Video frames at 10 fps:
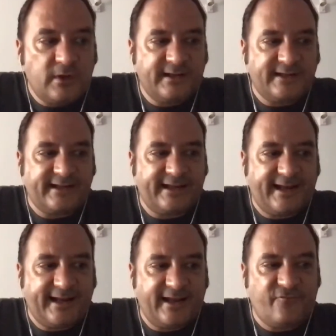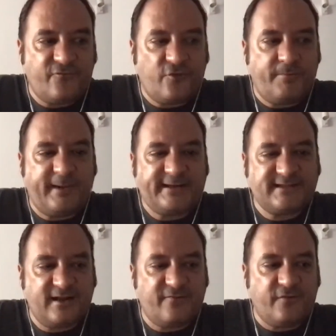that I can give from
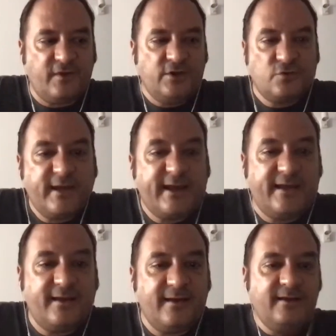myself today?